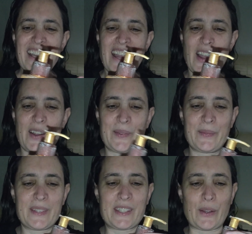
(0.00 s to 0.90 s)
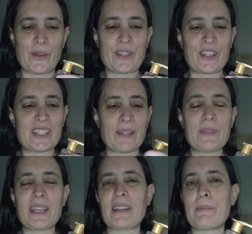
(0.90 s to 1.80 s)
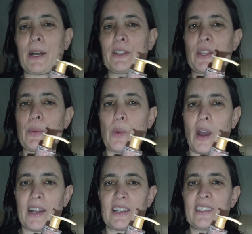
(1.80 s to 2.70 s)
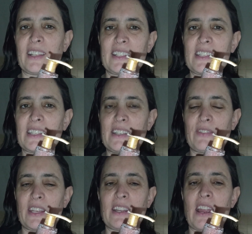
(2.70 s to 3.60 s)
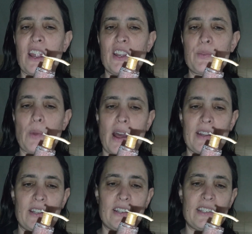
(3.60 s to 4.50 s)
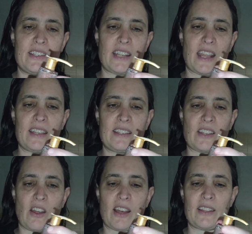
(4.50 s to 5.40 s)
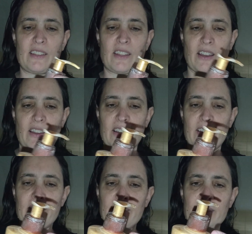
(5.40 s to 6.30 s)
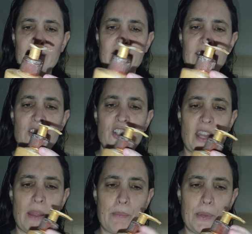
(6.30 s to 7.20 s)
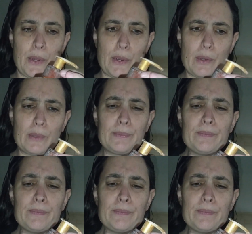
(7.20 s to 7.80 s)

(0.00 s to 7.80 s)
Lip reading: So there's something about the water that's leaving hard water stains on the shampoo.